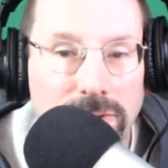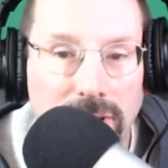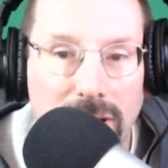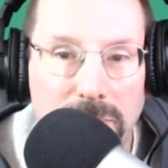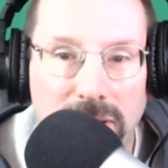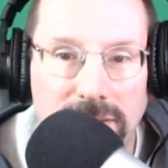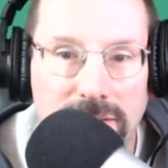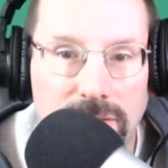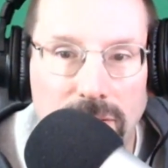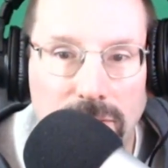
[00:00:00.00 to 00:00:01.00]
comments,
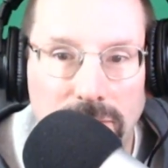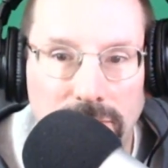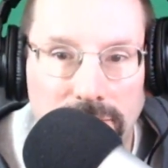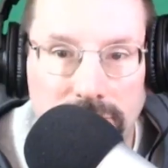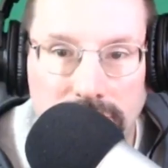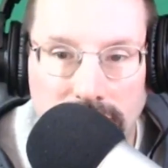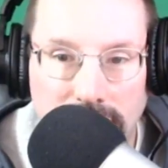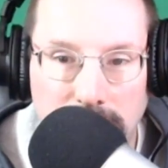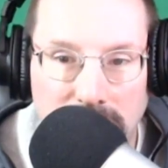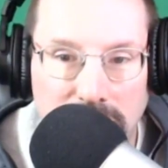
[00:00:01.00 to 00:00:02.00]
so
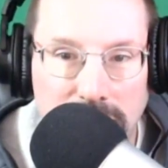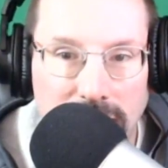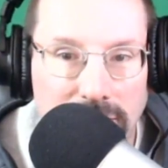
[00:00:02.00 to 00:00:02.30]
it must be in